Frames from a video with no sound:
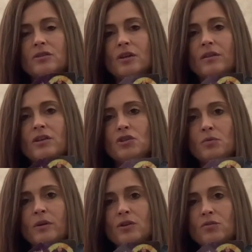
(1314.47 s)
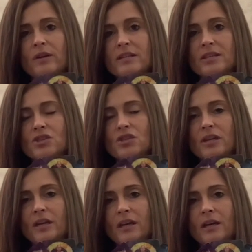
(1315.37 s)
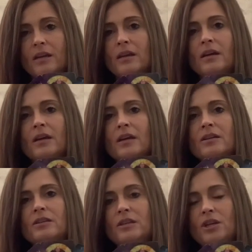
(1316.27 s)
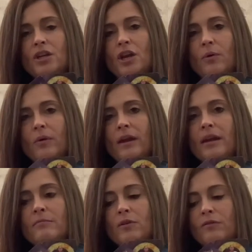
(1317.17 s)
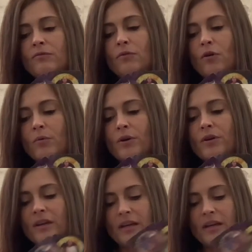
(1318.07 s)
So they do want to transition in, you know, and move forward.